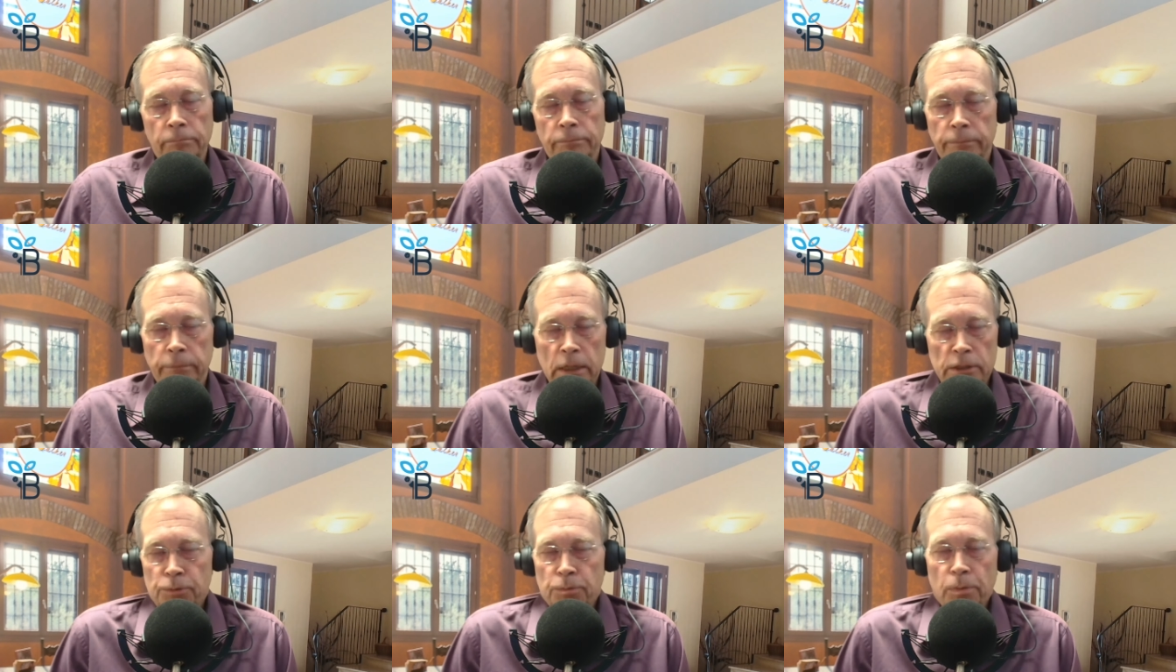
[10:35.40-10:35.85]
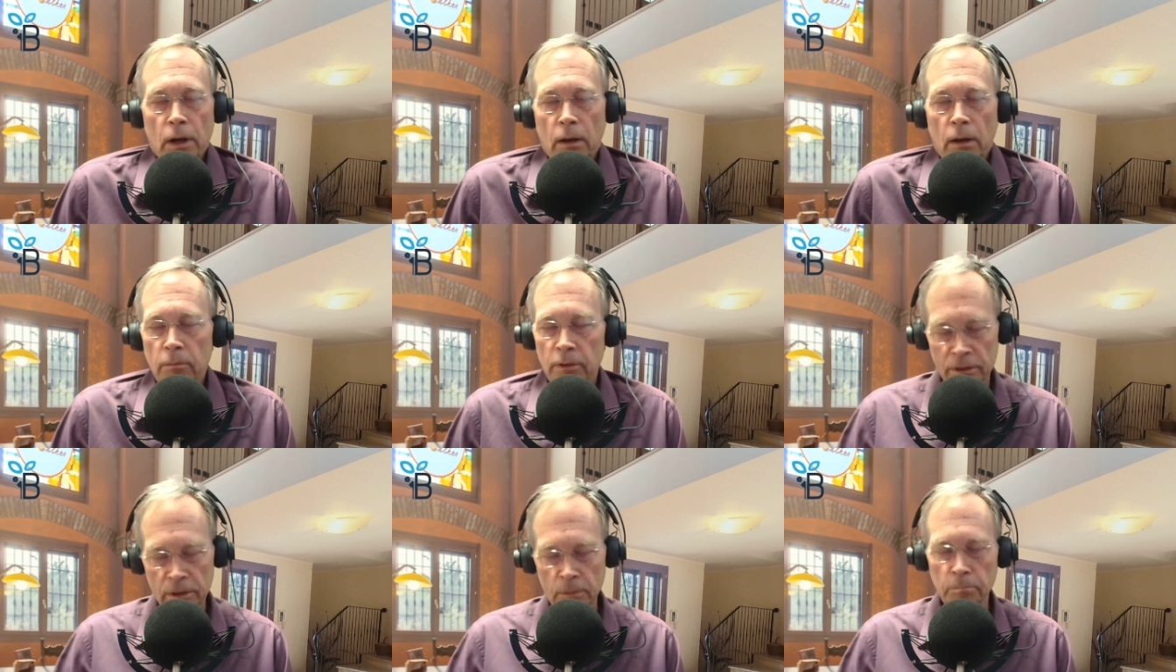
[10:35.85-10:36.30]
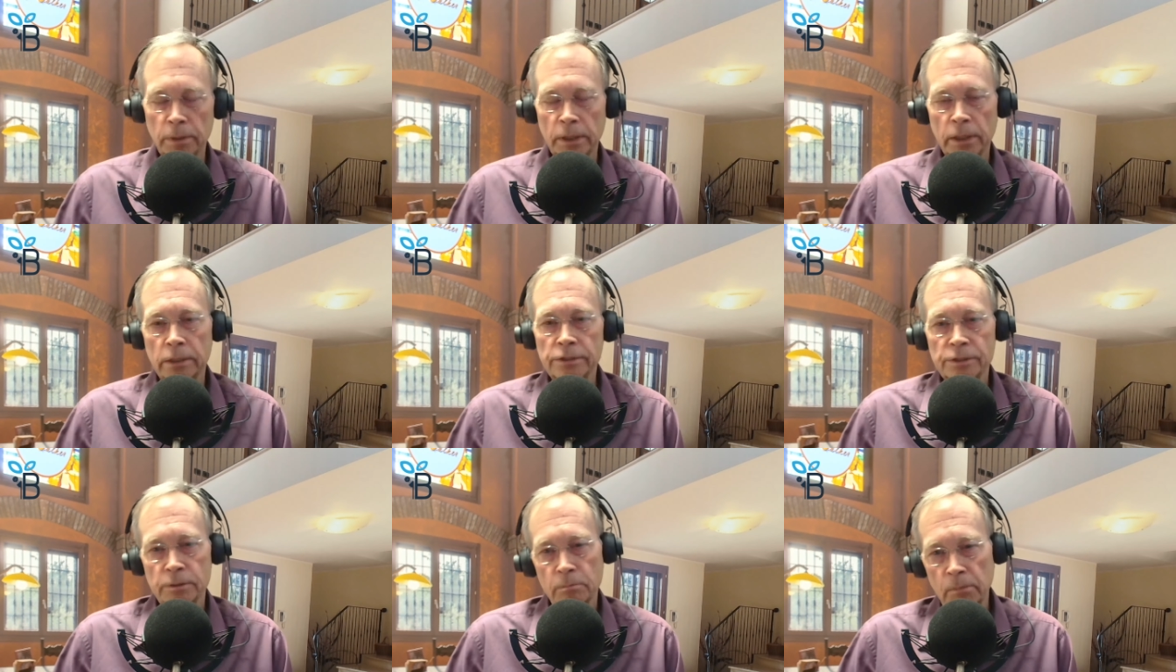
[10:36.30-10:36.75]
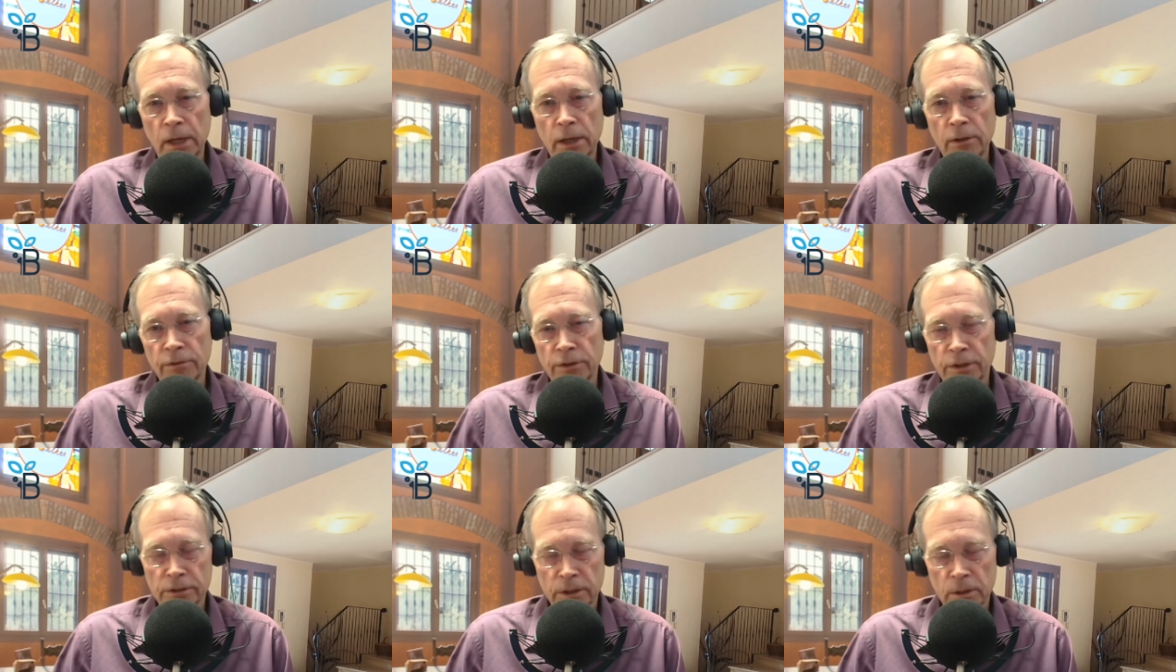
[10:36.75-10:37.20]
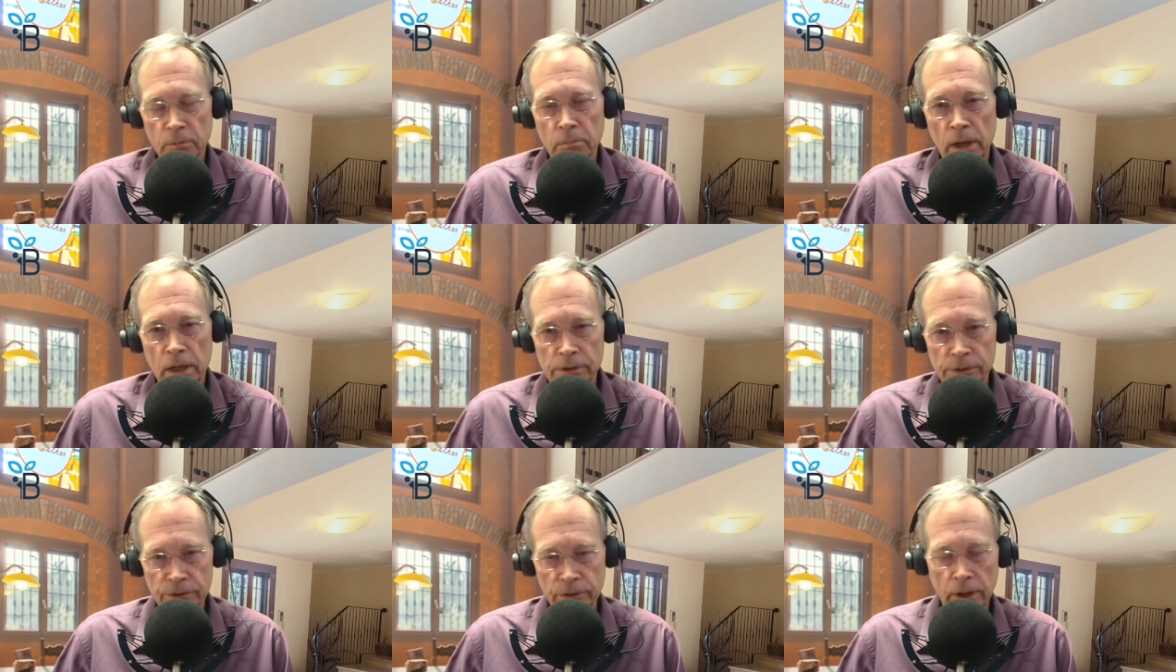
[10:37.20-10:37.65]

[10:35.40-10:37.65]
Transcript: That's probably the biggest myth to bust